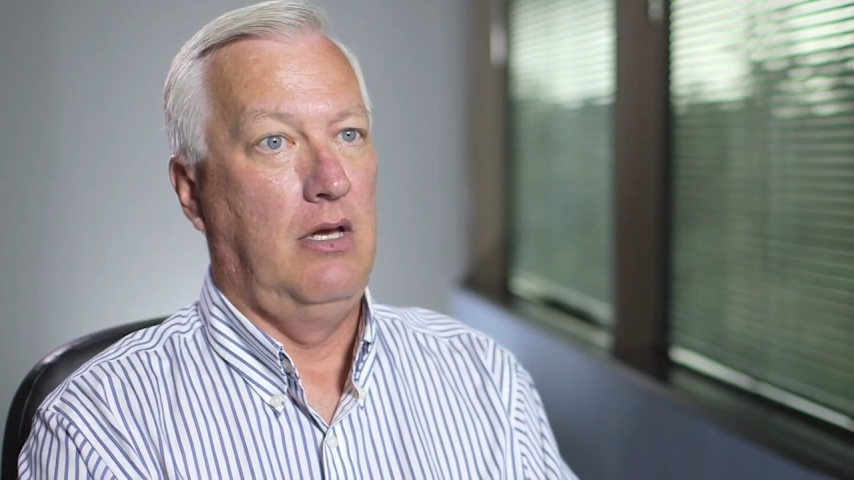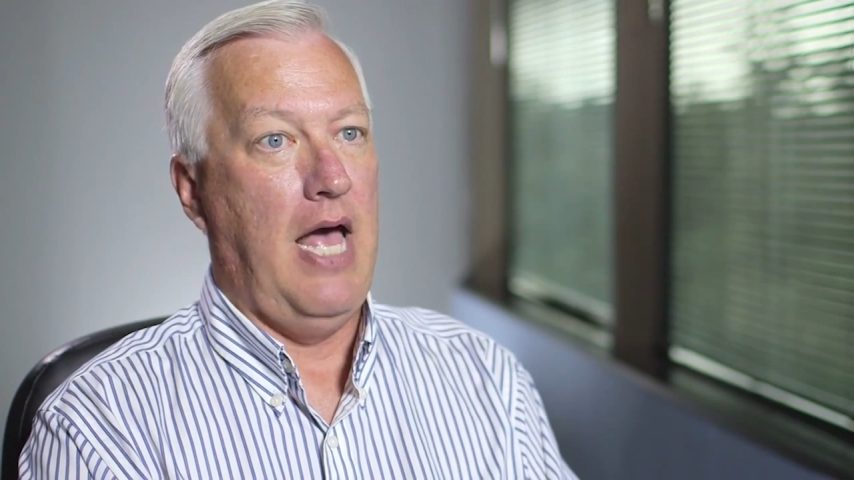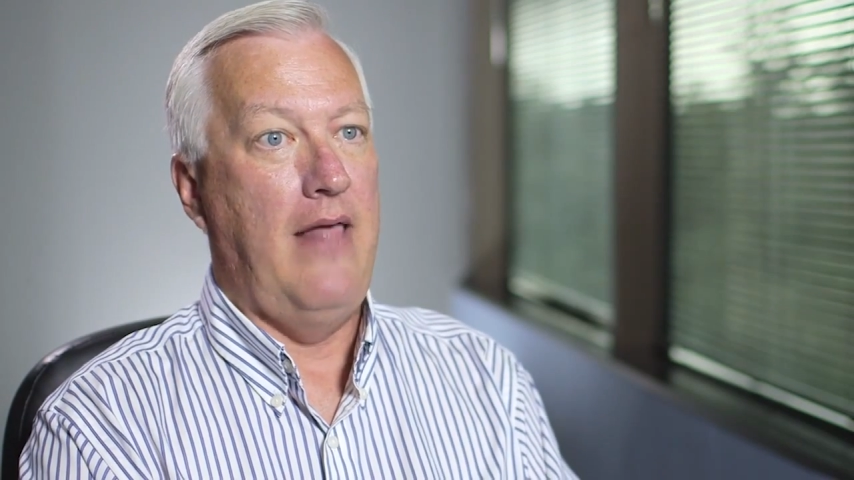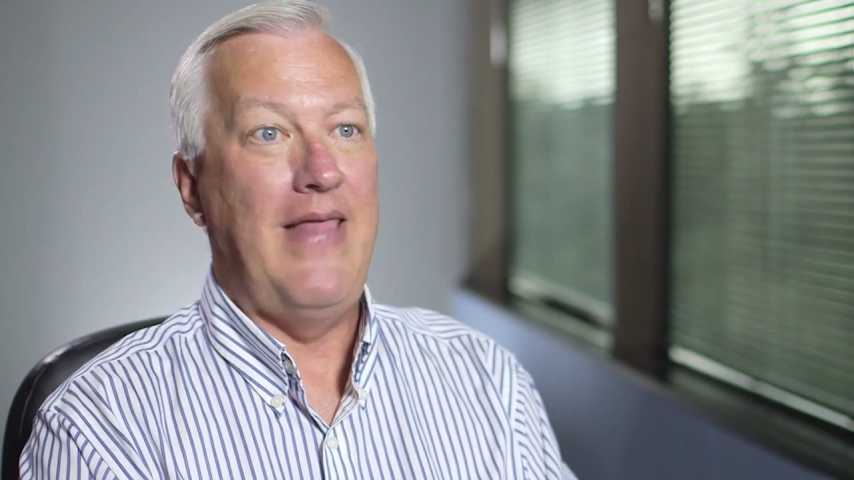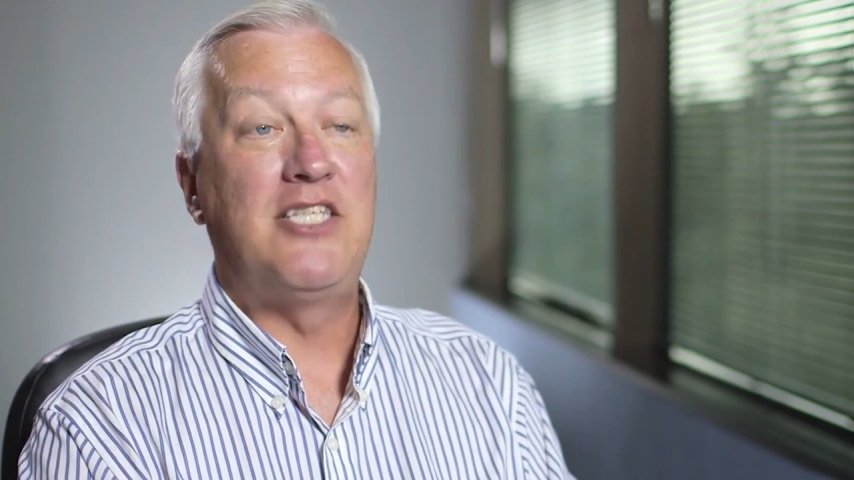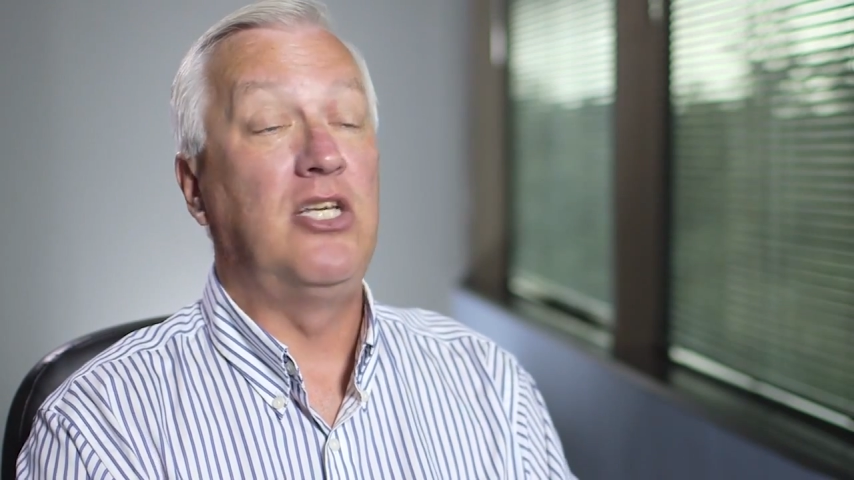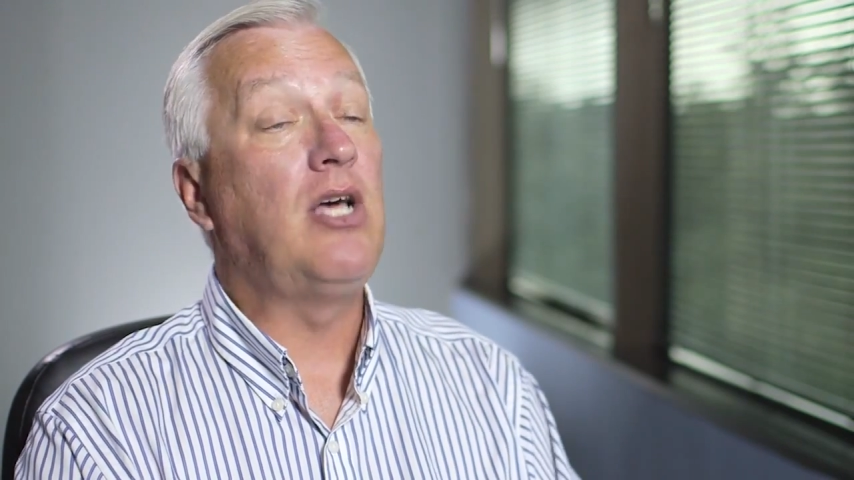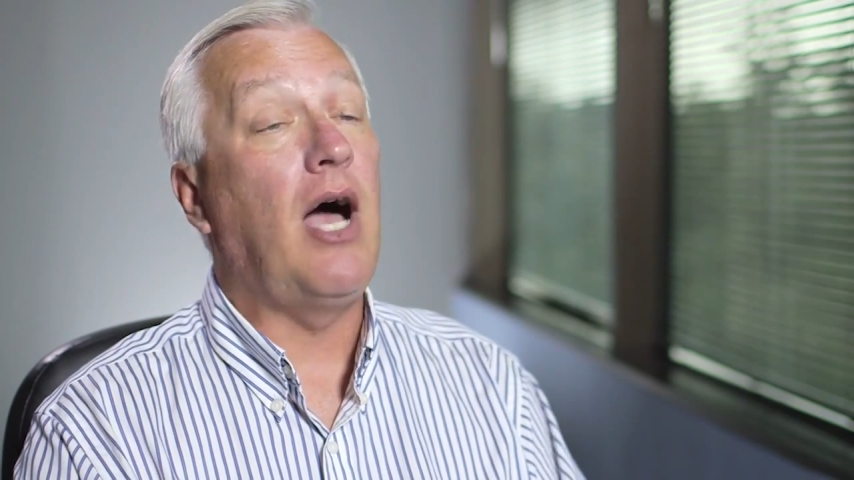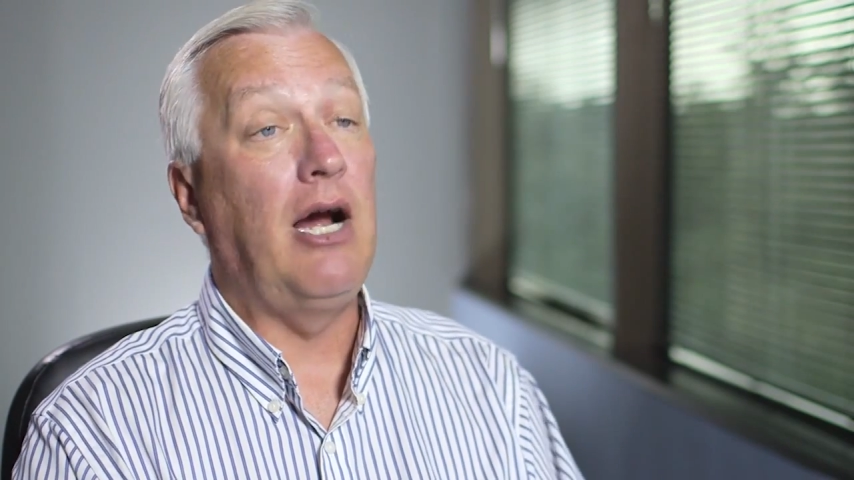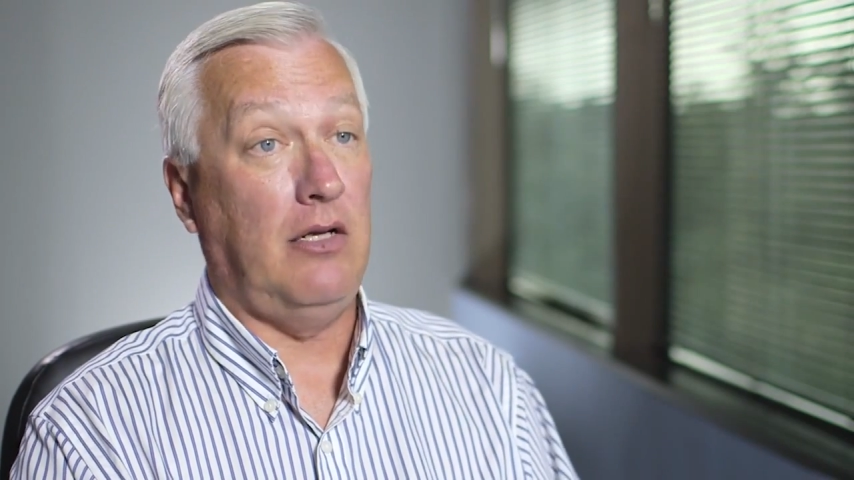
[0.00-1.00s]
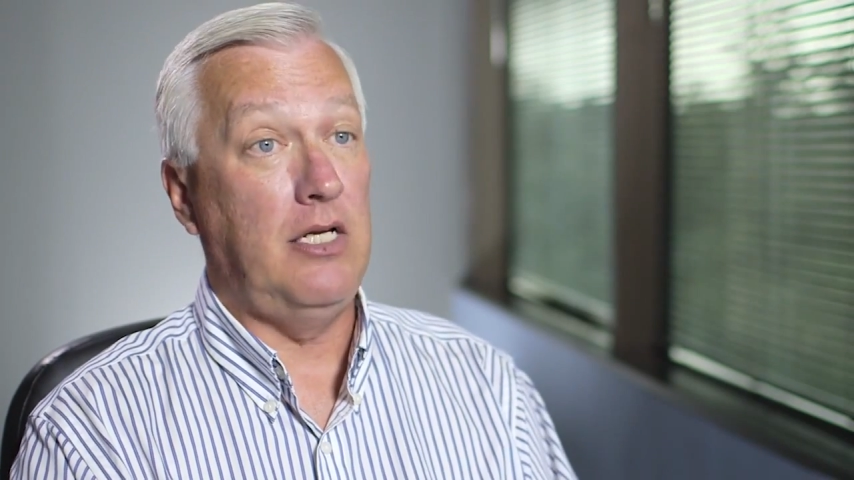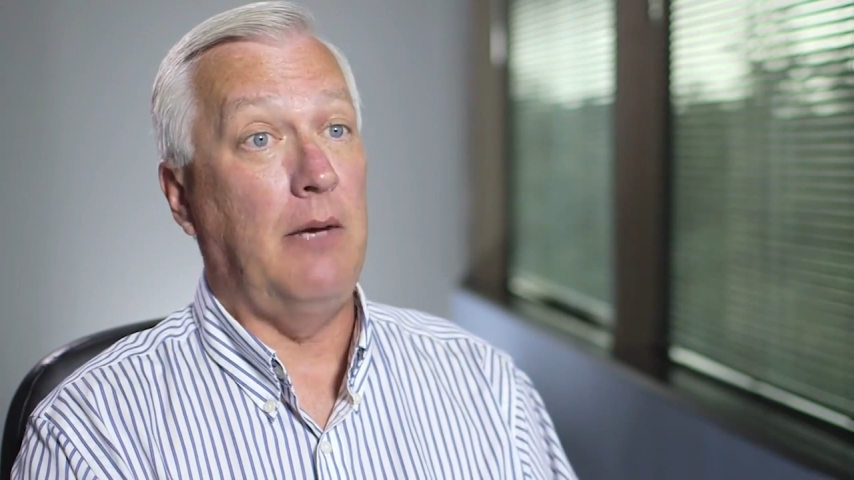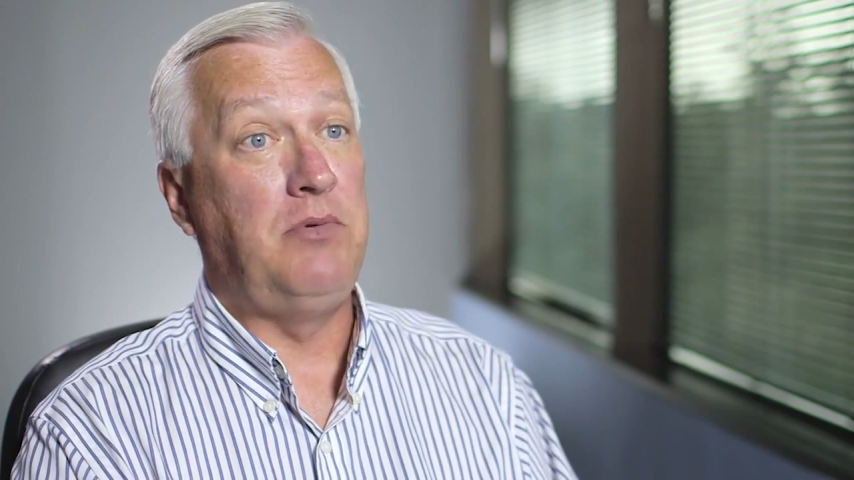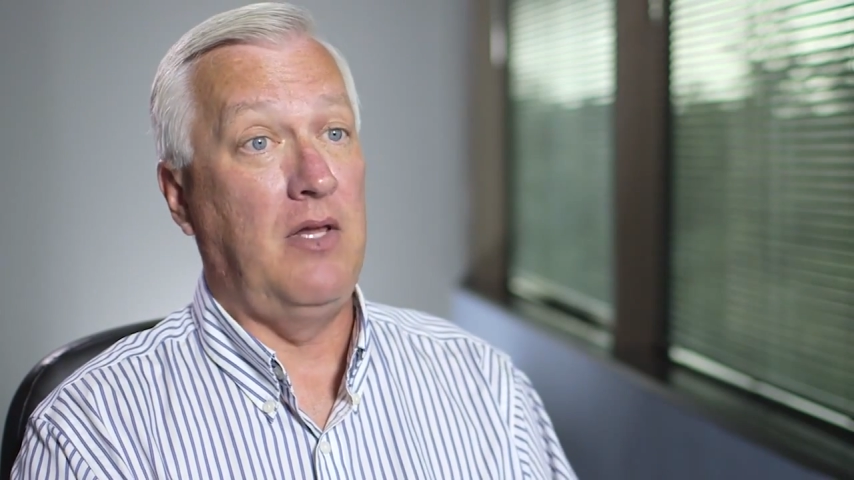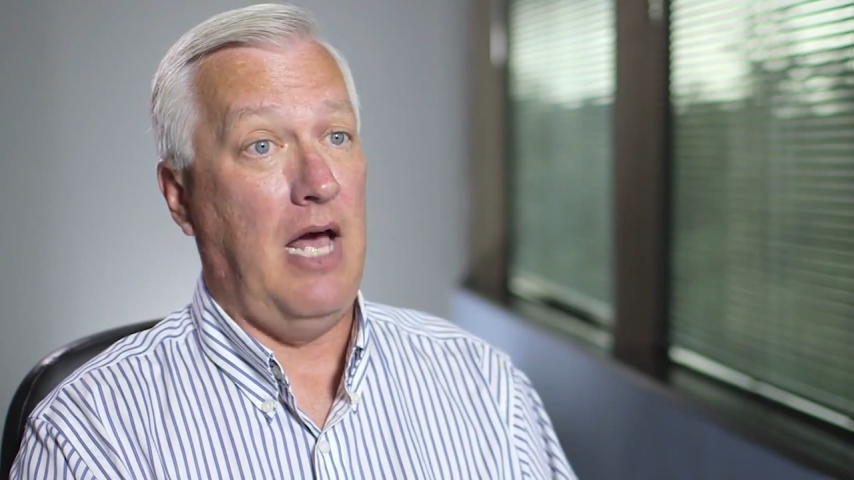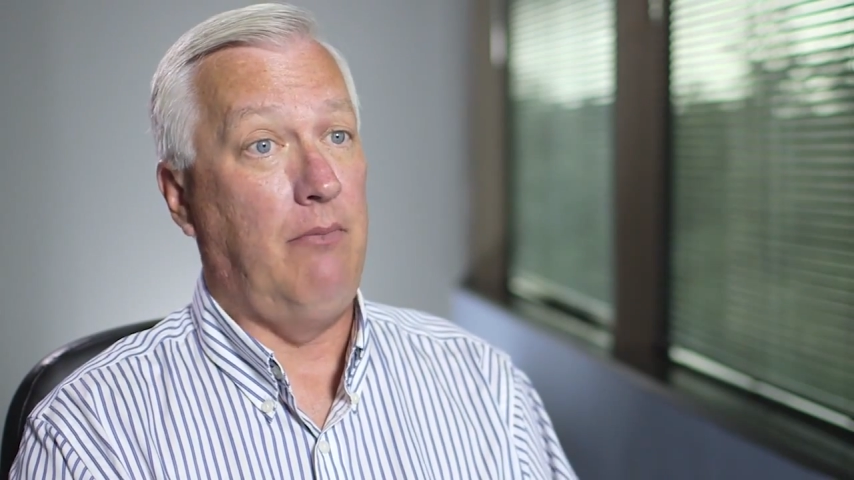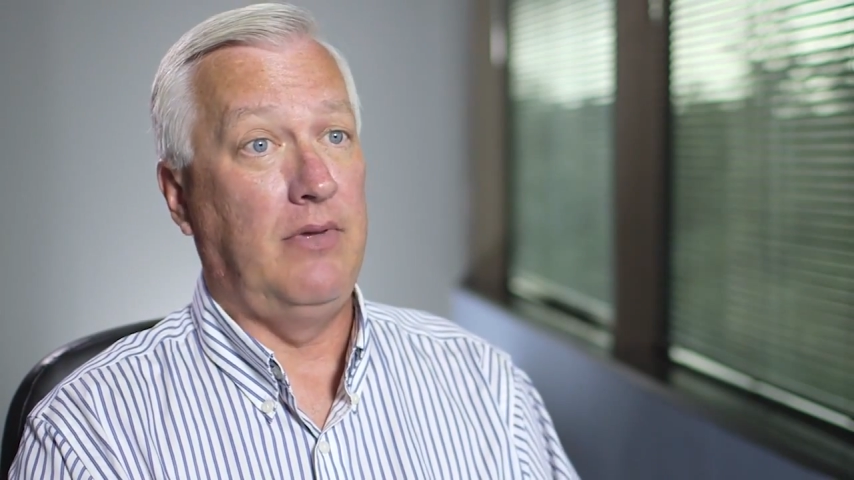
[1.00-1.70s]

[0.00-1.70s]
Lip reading: and that's entirely up to them.